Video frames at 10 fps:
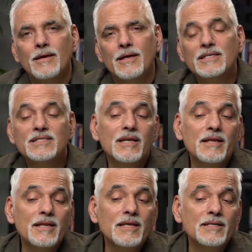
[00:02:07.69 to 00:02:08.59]
And he said,
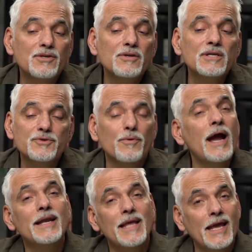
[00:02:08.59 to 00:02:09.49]
and he took his
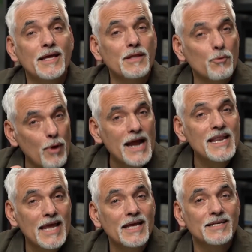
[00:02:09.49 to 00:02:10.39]
right hand, the right
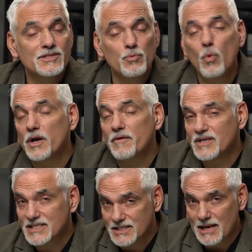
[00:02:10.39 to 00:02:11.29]
hand is one of
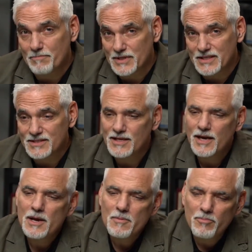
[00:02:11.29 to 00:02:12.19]
acceptance,
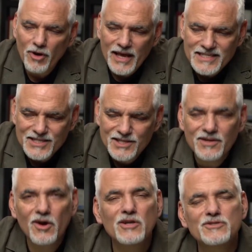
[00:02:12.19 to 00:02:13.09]
placed
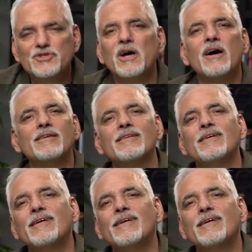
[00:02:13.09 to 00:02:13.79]
it on John,